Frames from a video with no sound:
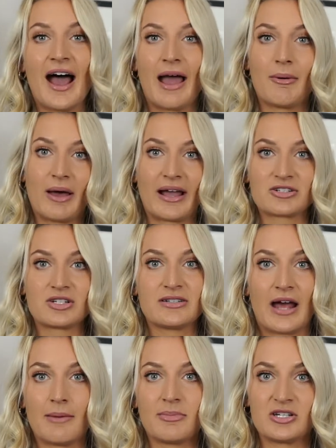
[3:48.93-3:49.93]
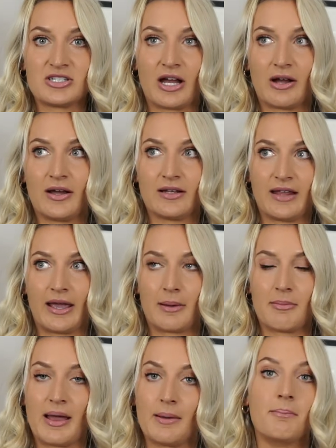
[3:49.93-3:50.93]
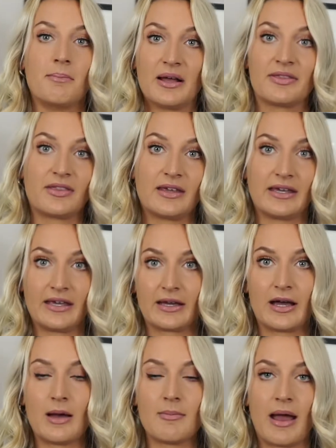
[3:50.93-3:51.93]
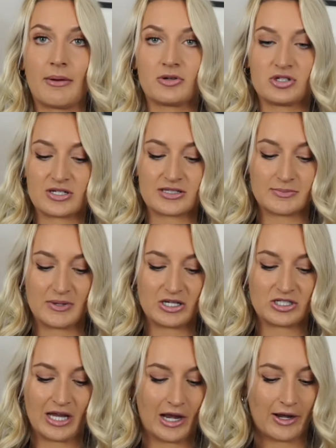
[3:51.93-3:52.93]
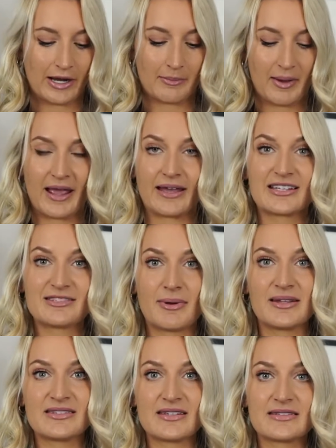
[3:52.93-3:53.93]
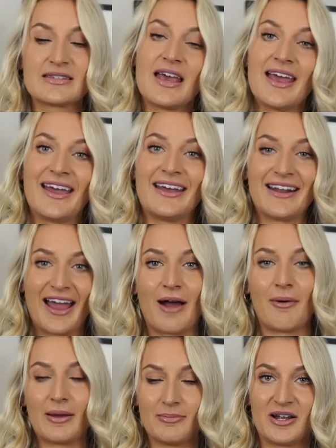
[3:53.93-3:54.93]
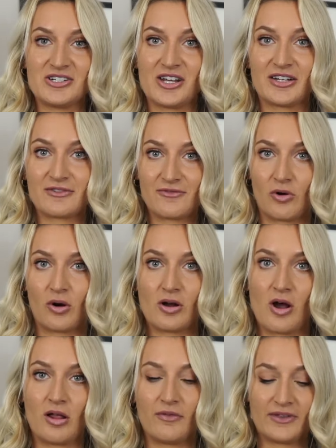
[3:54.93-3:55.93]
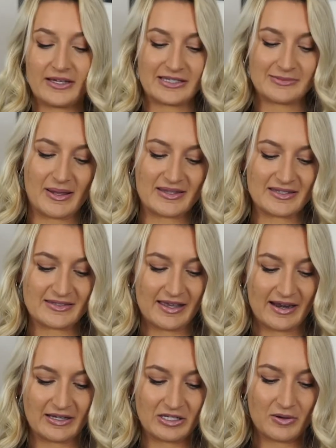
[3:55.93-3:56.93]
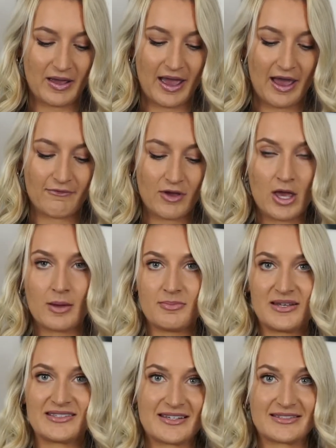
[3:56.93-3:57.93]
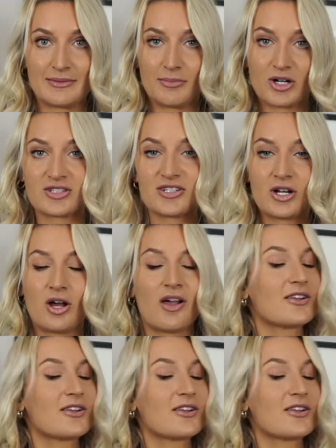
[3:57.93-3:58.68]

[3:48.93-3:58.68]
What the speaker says: I will actually not be sharing like my monthly income. I will just be sharing my expenses and how I budget for all of the expenses that I do have, business and personal.